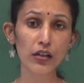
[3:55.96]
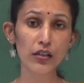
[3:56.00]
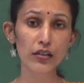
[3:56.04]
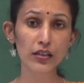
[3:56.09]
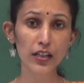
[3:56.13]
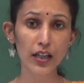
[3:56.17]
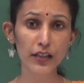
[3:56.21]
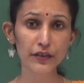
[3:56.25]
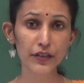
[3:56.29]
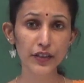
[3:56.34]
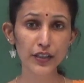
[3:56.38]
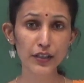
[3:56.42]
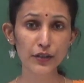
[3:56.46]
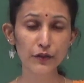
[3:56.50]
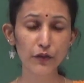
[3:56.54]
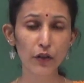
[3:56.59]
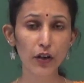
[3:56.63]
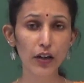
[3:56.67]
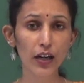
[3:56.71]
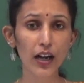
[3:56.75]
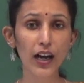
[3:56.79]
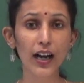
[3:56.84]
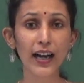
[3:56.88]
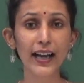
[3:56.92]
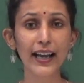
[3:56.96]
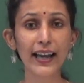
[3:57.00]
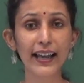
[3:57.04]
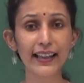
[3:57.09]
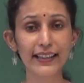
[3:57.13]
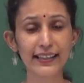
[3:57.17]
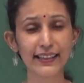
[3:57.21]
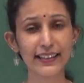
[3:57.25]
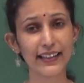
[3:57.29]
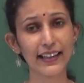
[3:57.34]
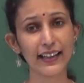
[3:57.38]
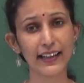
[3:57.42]
countries for our
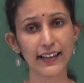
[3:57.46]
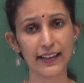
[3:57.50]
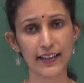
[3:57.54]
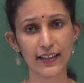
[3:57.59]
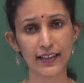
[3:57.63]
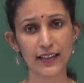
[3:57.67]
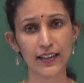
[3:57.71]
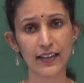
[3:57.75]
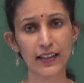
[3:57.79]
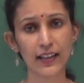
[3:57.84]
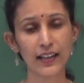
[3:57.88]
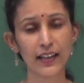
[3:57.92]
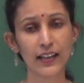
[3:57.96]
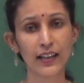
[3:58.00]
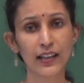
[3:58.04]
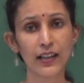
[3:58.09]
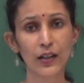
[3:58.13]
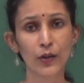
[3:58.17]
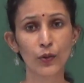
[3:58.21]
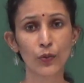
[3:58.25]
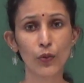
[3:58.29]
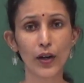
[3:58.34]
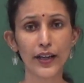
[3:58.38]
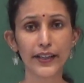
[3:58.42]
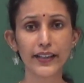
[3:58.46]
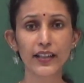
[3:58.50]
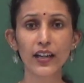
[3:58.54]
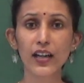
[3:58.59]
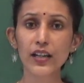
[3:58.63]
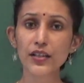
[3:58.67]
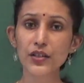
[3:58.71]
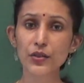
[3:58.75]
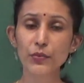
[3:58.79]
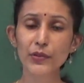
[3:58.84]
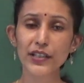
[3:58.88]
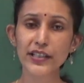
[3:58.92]
health care? Why
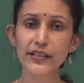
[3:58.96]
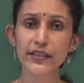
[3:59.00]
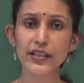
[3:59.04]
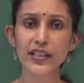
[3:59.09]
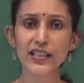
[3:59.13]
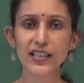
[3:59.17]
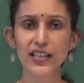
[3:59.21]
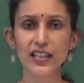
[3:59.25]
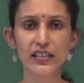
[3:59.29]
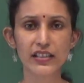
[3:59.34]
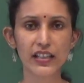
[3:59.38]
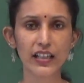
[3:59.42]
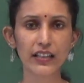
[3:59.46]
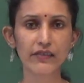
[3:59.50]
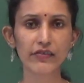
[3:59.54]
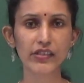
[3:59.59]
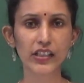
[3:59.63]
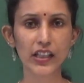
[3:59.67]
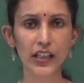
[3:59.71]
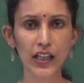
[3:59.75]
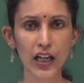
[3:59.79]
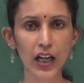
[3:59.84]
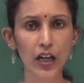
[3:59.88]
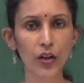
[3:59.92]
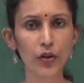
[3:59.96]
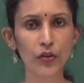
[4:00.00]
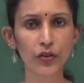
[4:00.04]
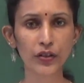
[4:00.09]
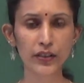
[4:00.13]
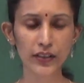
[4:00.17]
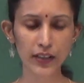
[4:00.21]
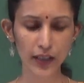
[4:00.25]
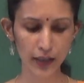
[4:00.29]
can't we treat ourselves in our own